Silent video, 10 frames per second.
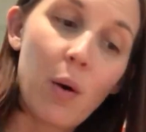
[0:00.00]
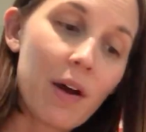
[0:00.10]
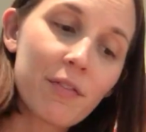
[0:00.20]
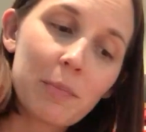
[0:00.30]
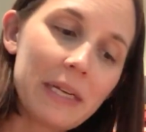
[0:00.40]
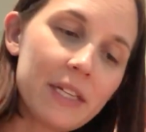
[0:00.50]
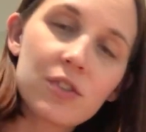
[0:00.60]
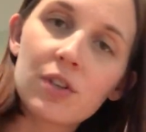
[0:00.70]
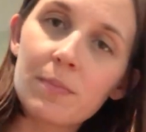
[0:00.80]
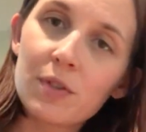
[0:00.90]
however many
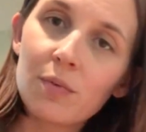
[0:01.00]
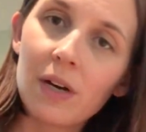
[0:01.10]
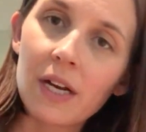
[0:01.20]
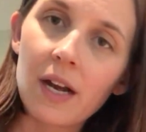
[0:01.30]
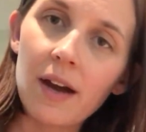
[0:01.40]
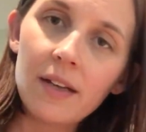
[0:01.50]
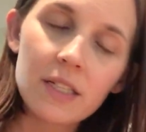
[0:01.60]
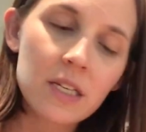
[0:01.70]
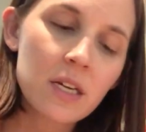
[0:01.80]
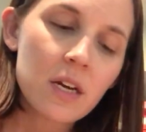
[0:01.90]
strips you want to cut.
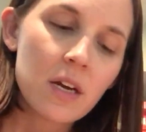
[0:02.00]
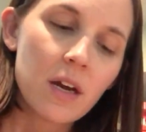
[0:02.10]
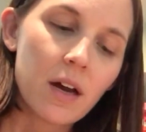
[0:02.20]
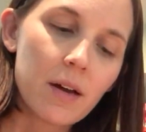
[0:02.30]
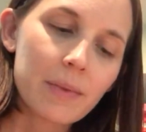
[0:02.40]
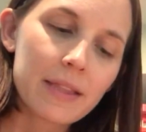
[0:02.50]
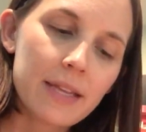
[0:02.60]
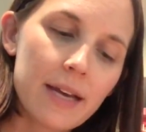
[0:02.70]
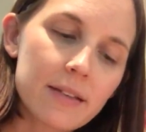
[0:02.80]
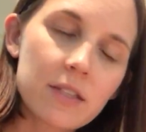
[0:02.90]
Get
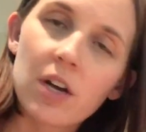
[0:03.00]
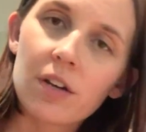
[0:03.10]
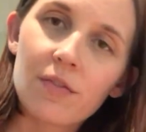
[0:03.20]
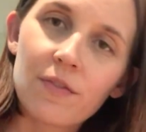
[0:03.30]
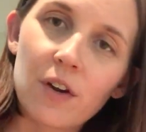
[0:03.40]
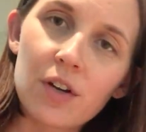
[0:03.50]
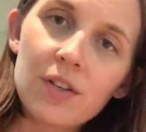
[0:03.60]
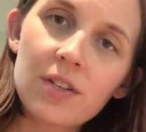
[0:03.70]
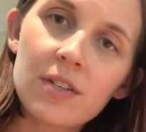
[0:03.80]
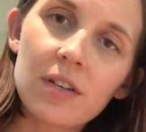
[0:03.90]
that started
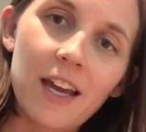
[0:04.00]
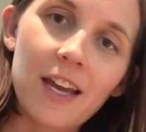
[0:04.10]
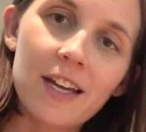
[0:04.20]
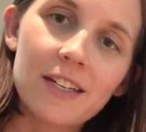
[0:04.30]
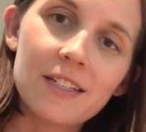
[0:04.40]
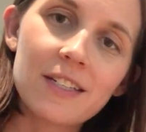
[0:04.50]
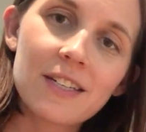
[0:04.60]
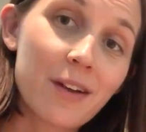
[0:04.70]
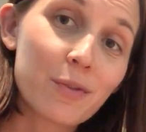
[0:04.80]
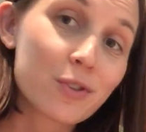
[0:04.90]
first, and
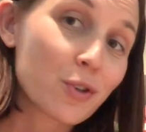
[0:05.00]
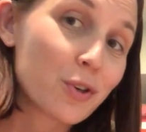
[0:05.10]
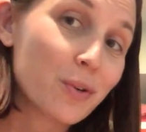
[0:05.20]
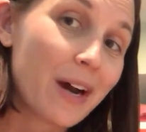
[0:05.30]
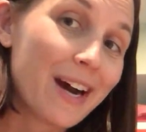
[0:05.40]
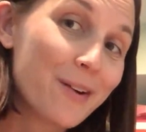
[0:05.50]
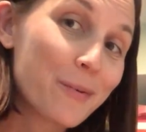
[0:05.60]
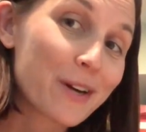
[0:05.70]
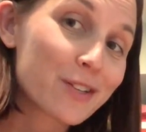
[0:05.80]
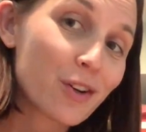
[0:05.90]
I will show you
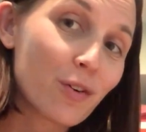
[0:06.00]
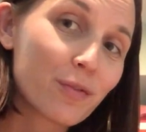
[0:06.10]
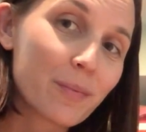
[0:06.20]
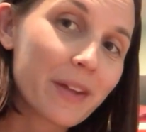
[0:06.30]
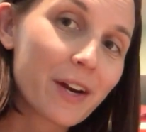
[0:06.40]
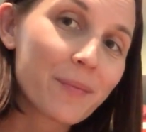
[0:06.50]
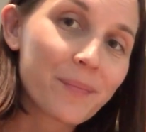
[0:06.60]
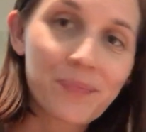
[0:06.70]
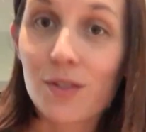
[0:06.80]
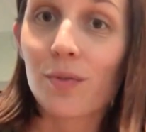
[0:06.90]
where to go from there.
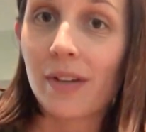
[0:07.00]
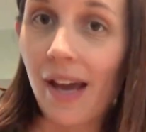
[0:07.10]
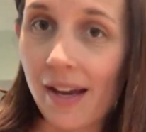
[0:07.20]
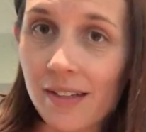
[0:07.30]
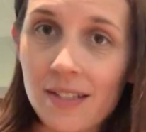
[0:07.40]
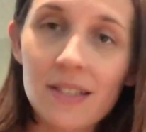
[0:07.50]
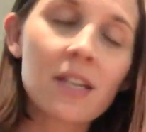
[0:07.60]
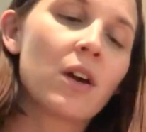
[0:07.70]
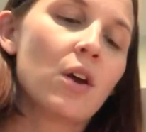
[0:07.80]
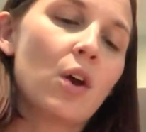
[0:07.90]
So next,
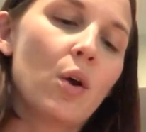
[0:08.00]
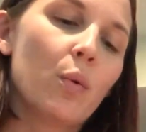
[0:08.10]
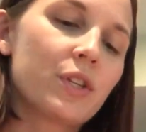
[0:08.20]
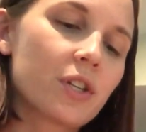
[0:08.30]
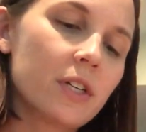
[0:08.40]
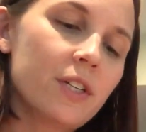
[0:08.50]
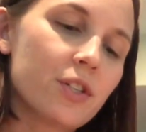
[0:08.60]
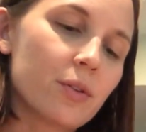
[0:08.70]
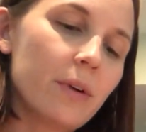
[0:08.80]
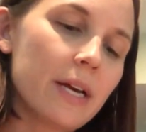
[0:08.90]
what you're gonna
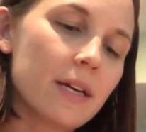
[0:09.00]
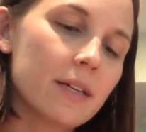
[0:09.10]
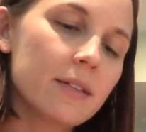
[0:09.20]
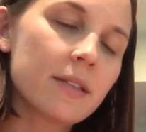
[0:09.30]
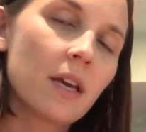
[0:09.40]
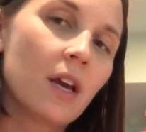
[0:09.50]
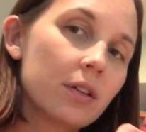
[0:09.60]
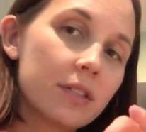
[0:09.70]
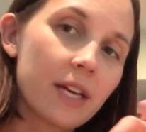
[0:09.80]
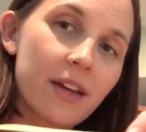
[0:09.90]
do is
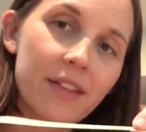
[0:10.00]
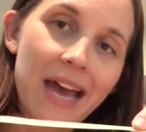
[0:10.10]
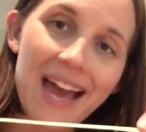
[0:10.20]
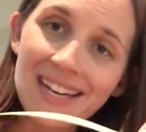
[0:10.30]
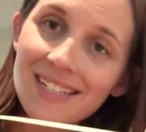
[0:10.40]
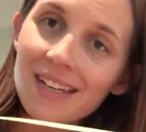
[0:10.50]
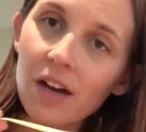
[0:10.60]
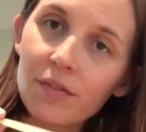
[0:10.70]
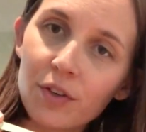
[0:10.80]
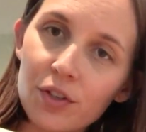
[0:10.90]
take the end
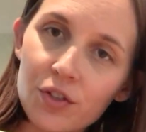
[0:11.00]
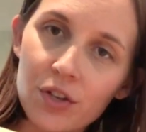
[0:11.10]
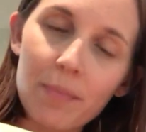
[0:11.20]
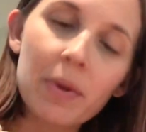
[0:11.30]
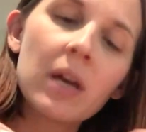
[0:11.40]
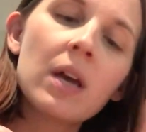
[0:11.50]
of your strip,